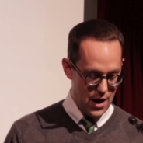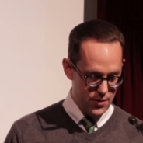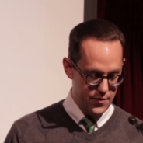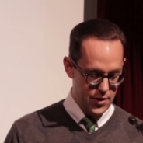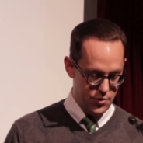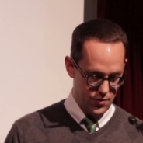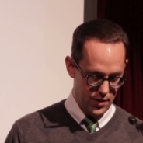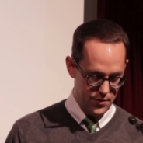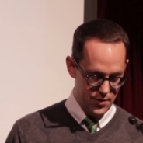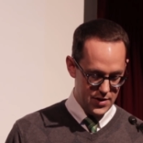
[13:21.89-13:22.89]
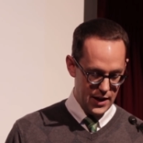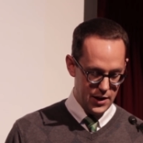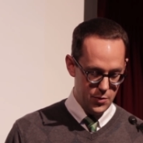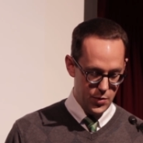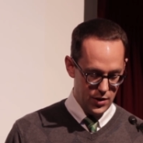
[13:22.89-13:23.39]
out of their troubles
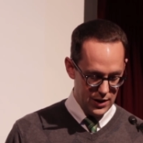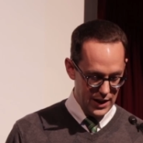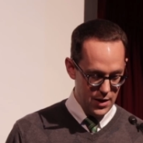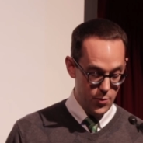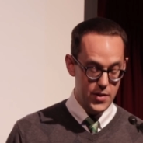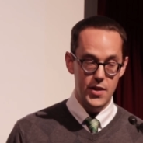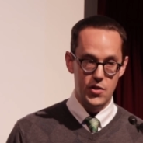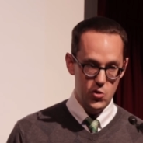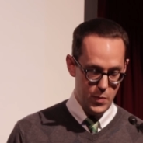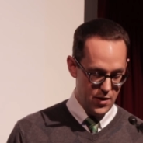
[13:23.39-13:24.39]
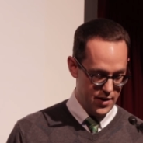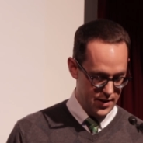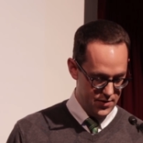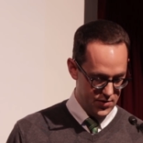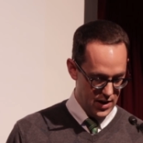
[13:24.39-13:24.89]
that could proclaim with
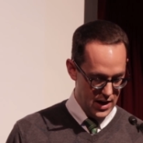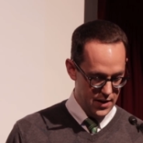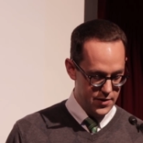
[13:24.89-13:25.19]
experience